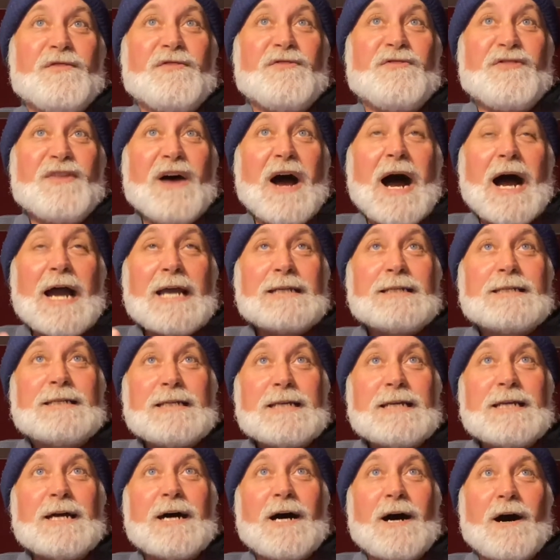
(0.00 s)
the
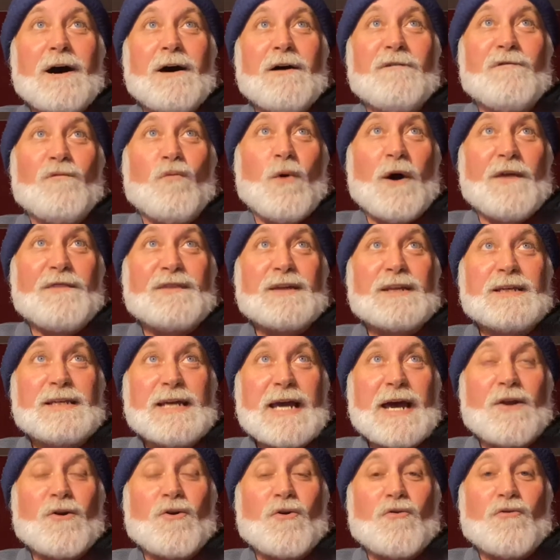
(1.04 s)
idea of what the
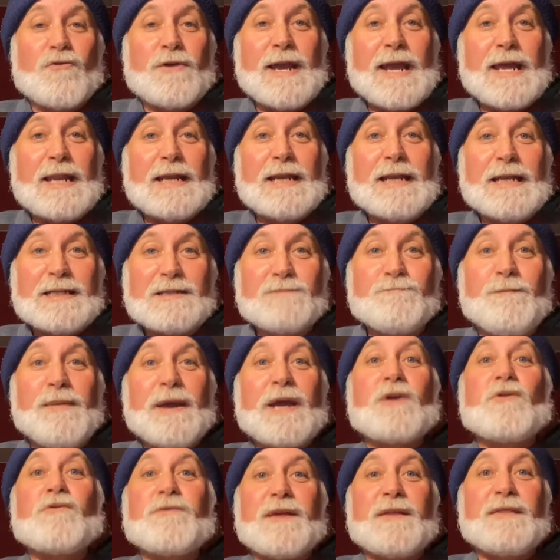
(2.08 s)
dead are creating is
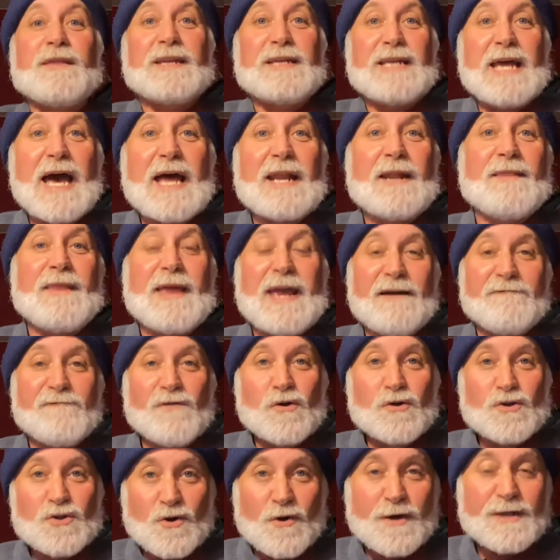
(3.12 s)
bigger than the dead and they have
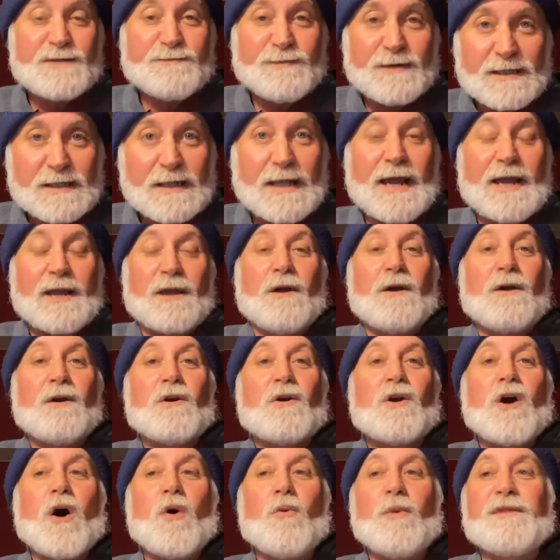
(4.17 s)
no choice but to like
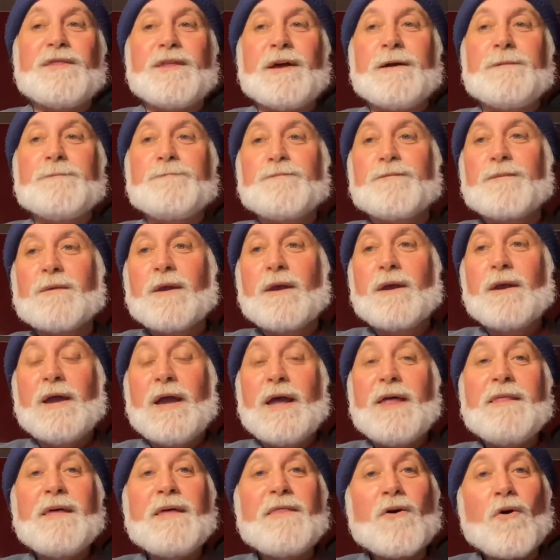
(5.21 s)
go with it.
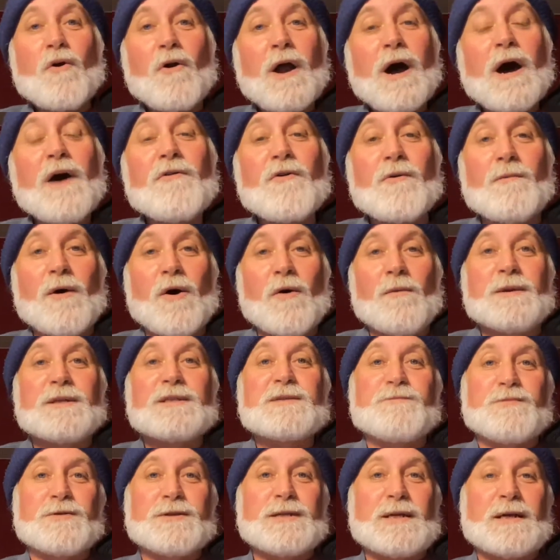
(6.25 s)
And then there are other moments,
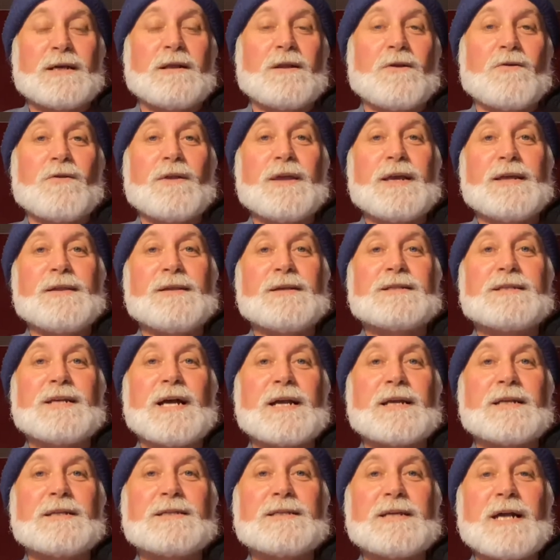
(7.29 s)
particularly in the
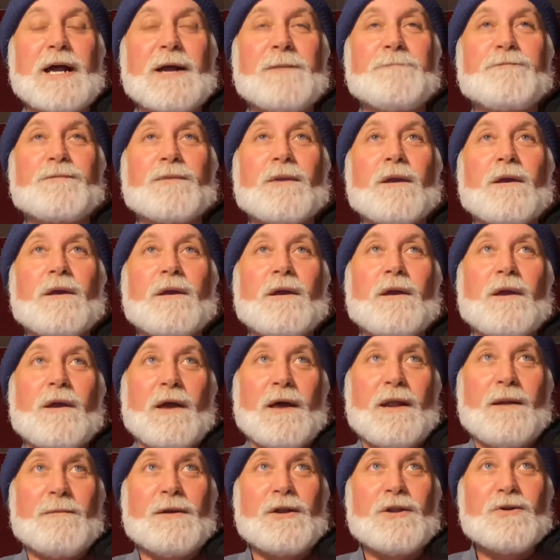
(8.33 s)
second set,
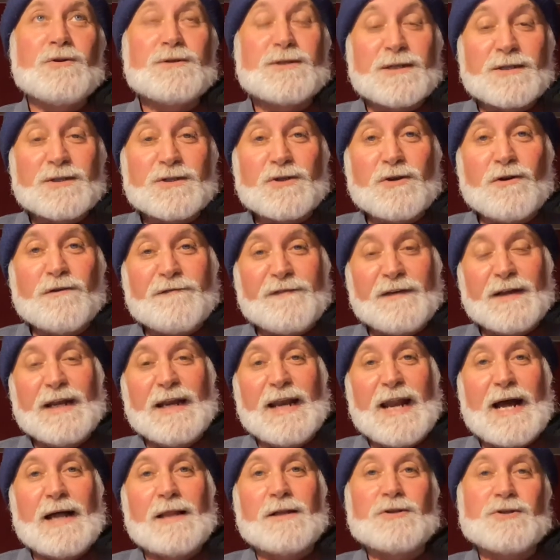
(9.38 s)
and I'm going to use the surfing
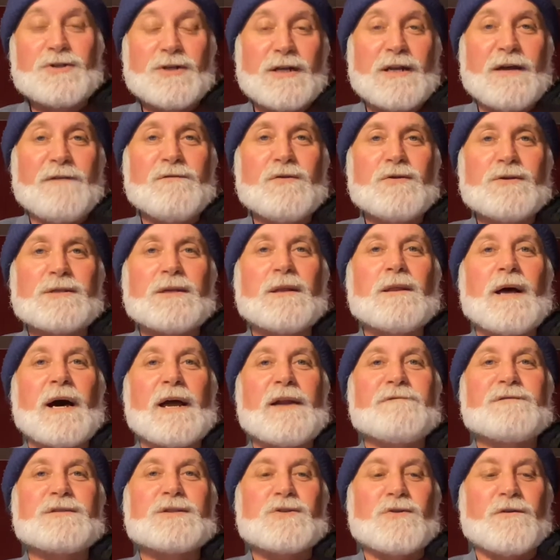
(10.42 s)
analogy, and I've used a lot
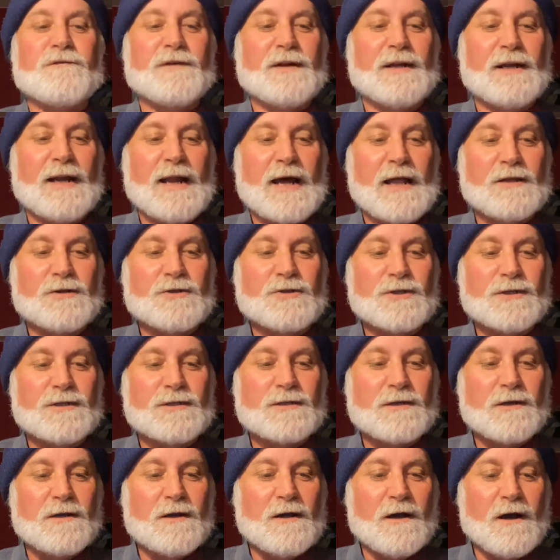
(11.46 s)
of surfing
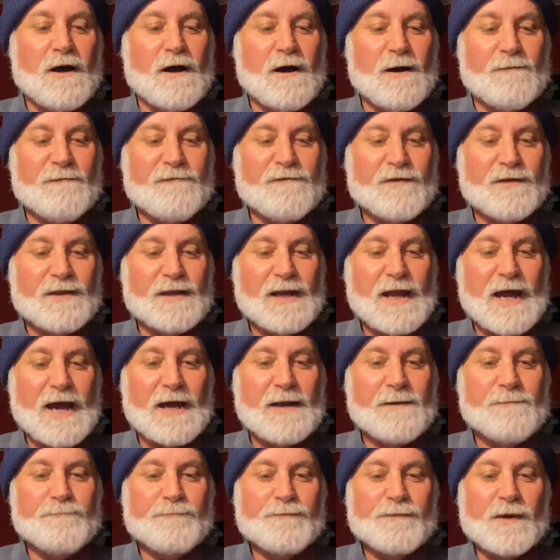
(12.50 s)
analogies um, for the
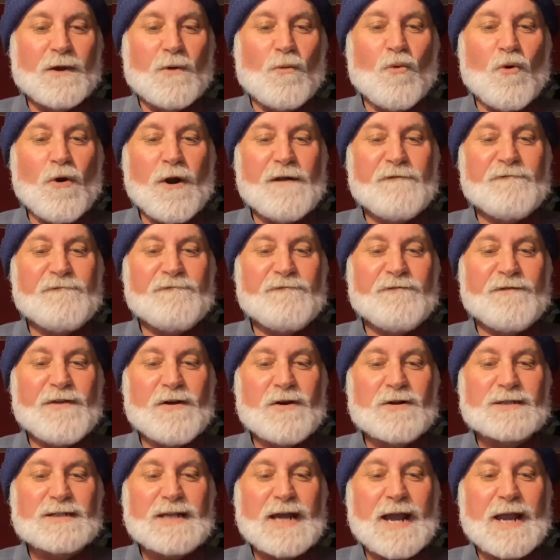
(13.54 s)
dead, where it,
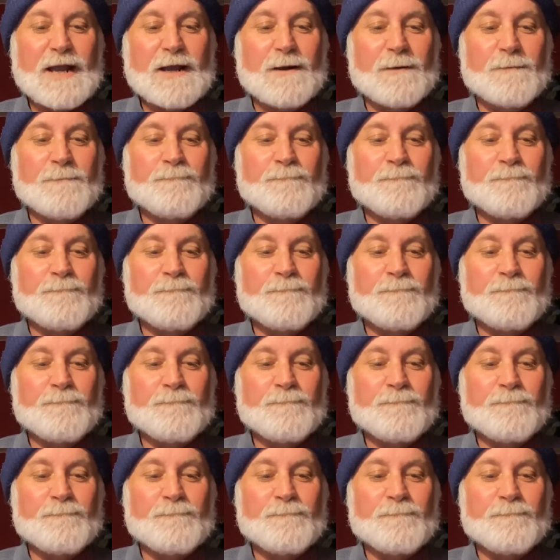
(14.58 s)
there's like